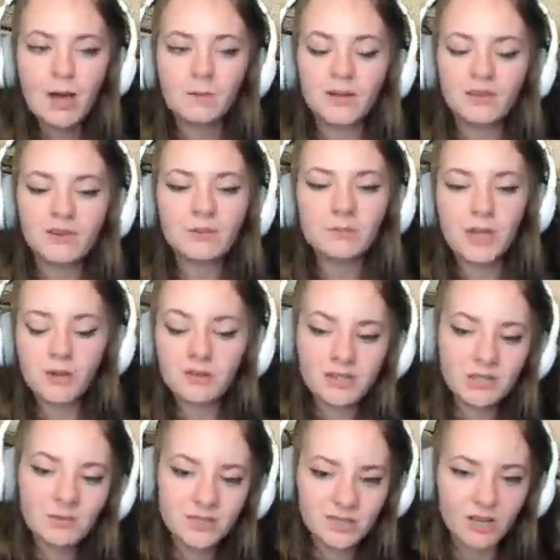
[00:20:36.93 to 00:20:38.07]
But if I'm going
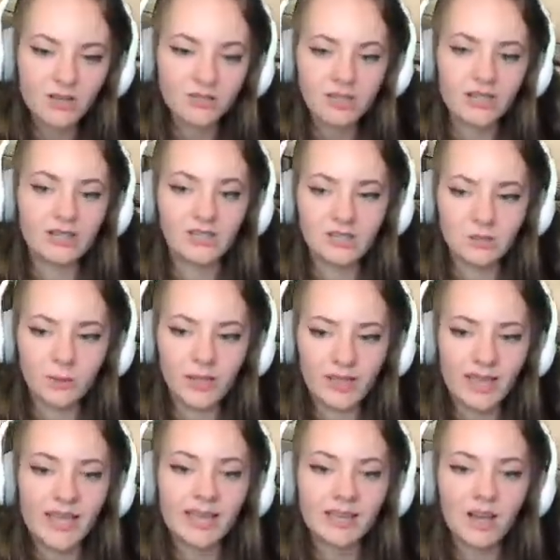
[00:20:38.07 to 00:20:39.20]
to indulge in a sweet,
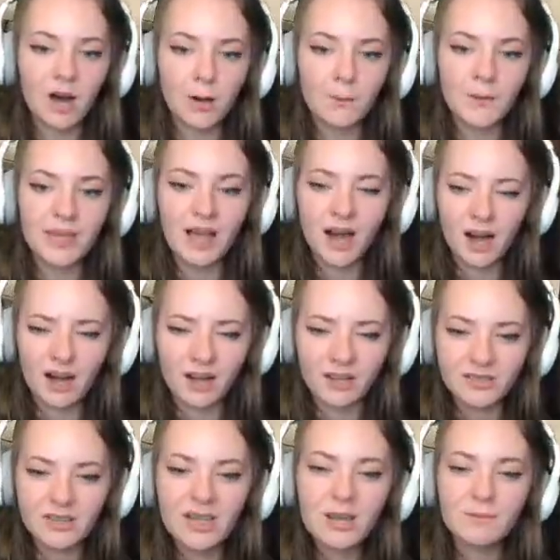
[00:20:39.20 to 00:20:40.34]
it can't be
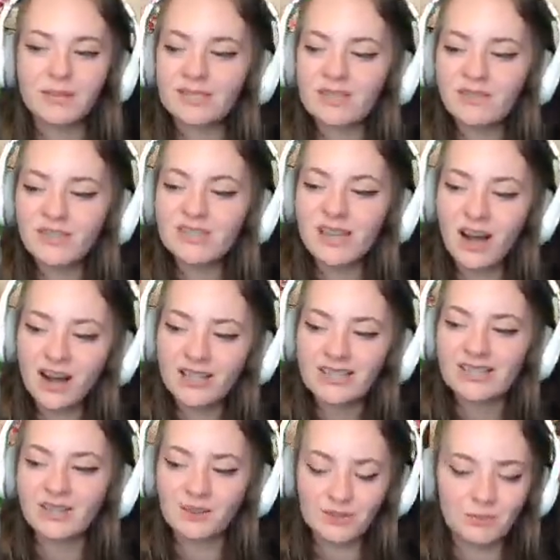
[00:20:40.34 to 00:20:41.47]
hard, because if it's hard,
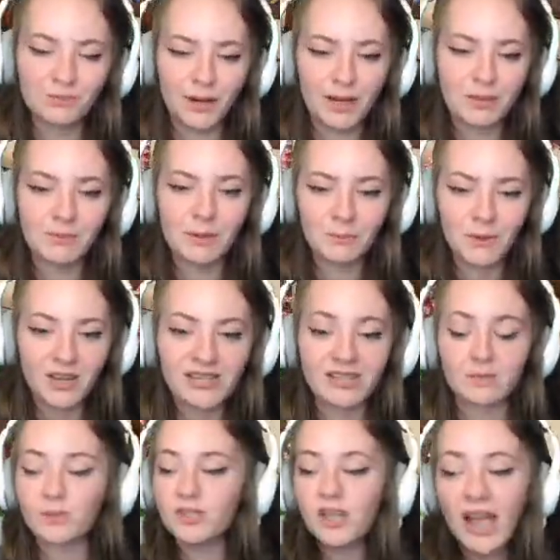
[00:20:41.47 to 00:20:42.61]
it's going to break my
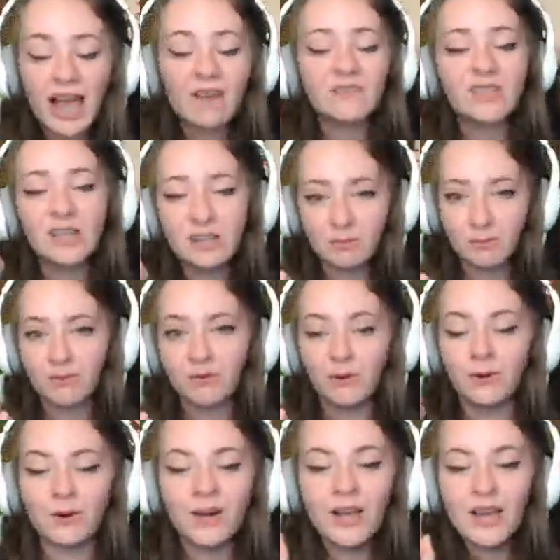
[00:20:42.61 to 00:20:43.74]
braces, which I have done
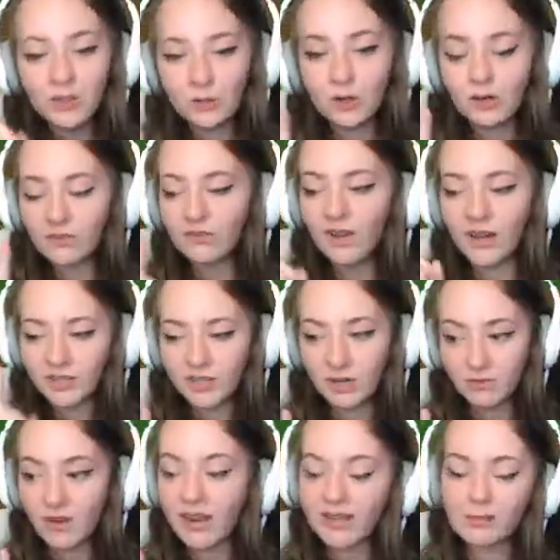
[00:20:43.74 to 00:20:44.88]
before. Not fun, don't
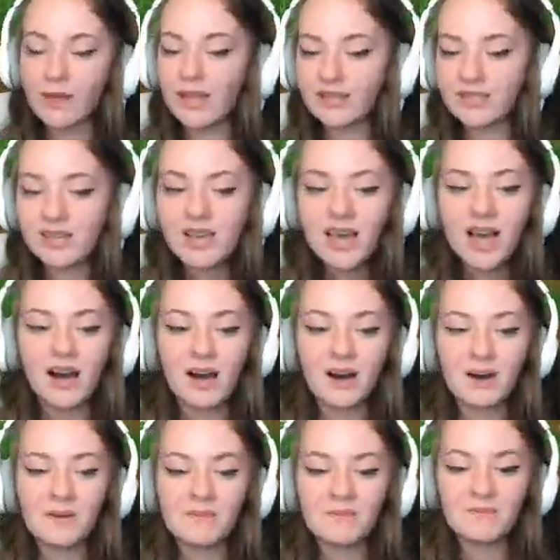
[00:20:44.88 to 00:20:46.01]
recommend.
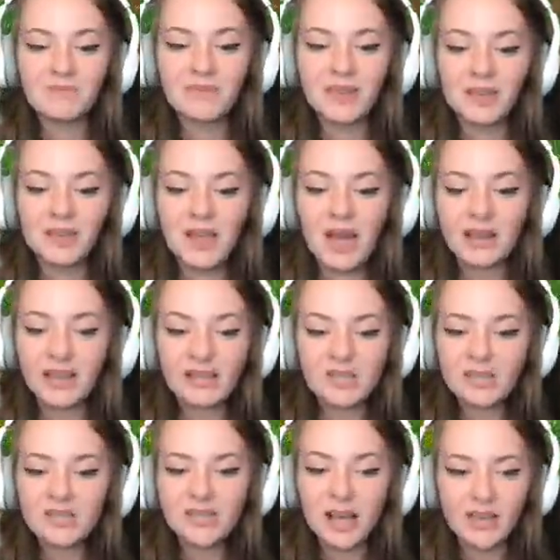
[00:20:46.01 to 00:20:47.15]
And
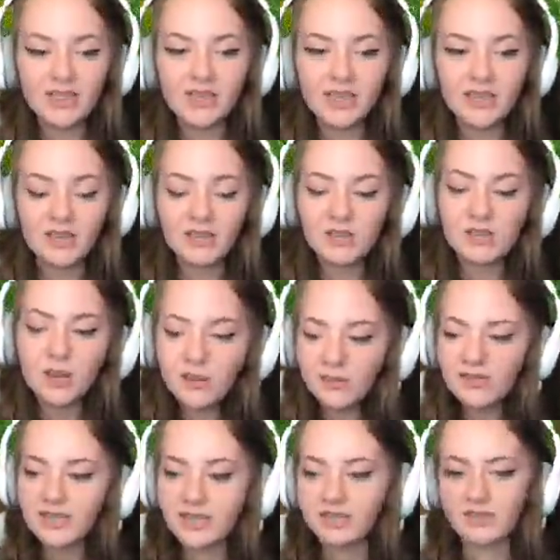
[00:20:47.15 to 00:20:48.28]
I think soft
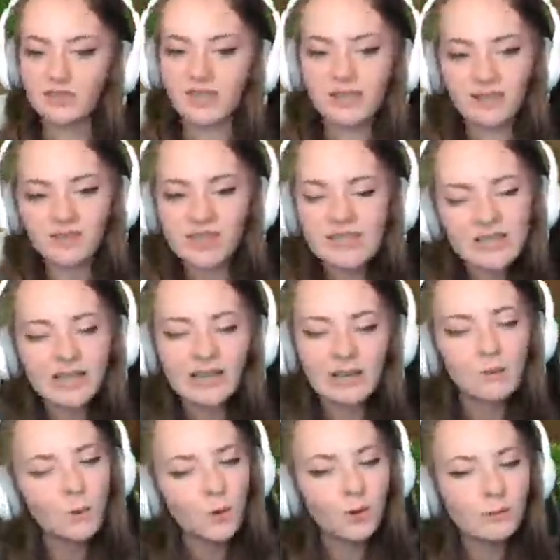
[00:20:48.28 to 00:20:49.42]
Skittles, like if they're slightly
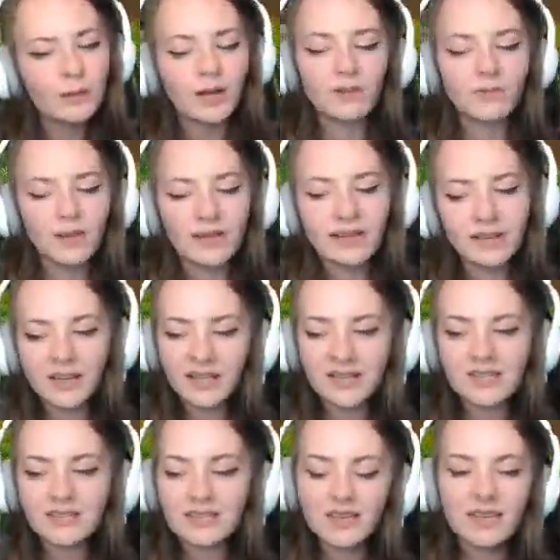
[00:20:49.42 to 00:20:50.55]
warm, are really
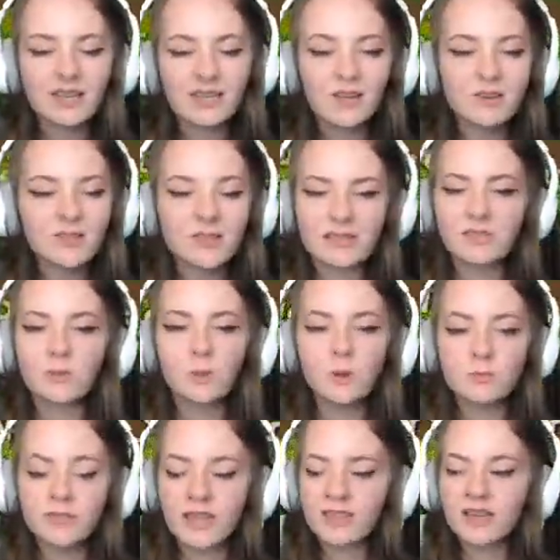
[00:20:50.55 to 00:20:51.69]
nice. You know, it's a
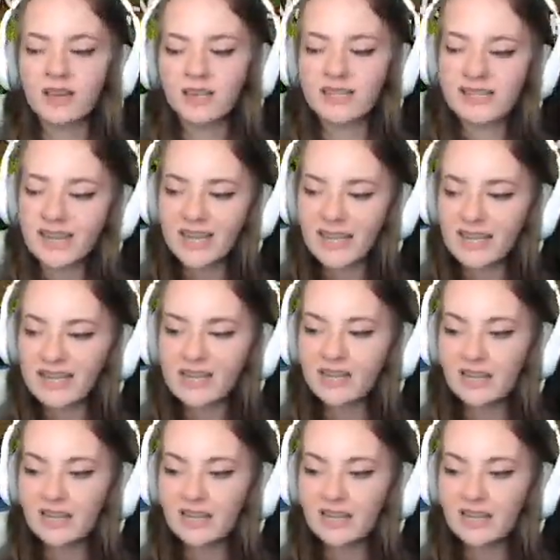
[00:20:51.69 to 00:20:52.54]
warm day, they're kind of sticky.